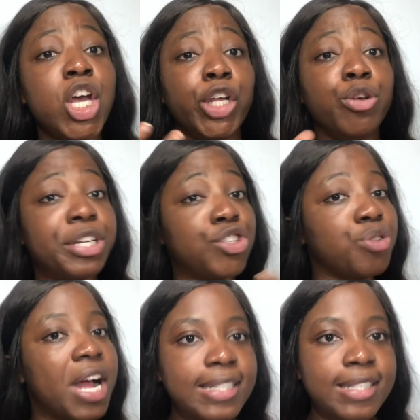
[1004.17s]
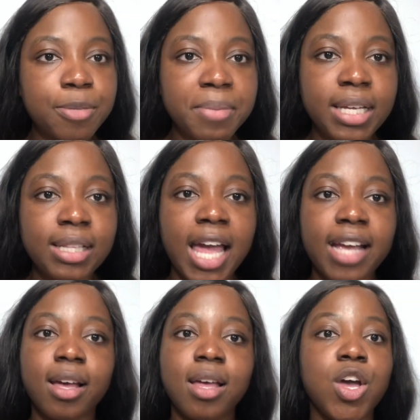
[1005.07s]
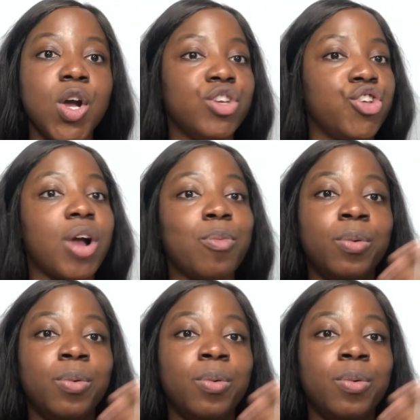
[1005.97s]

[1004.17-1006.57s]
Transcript: you can trust me, like you're,